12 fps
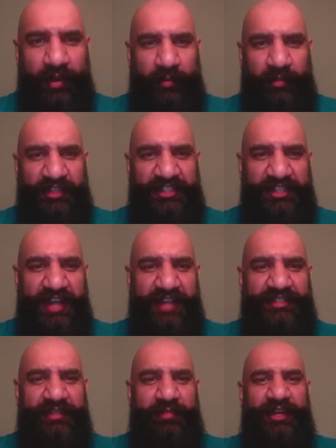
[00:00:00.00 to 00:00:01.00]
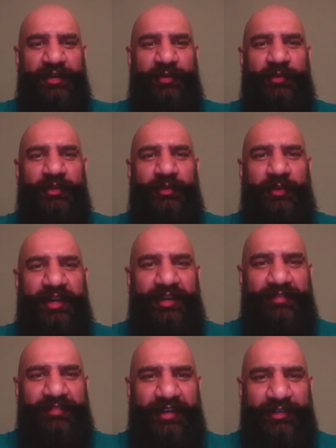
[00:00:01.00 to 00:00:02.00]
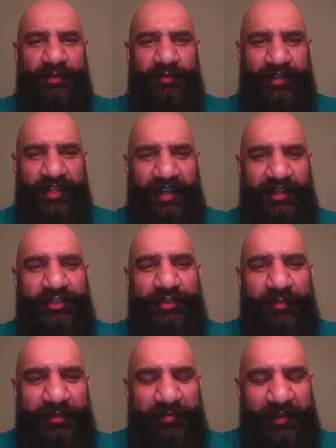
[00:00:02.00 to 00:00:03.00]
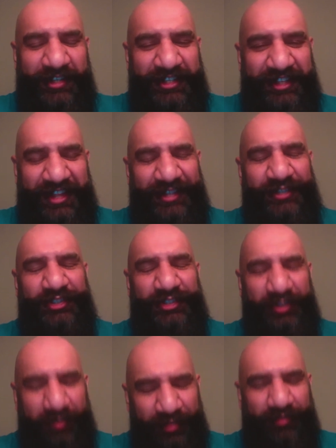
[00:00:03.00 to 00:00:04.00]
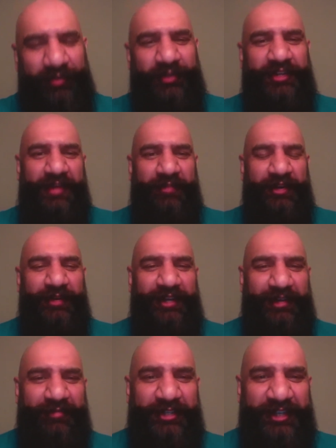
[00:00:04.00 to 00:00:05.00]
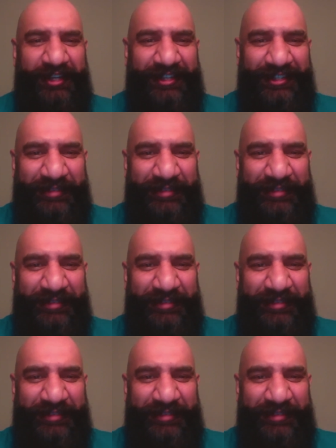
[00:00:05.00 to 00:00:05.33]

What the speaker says: Mr. Jazzy B, all the way in Vancouver. Thank you so much, Faji. Thank you so much for your time. I really appreciate this,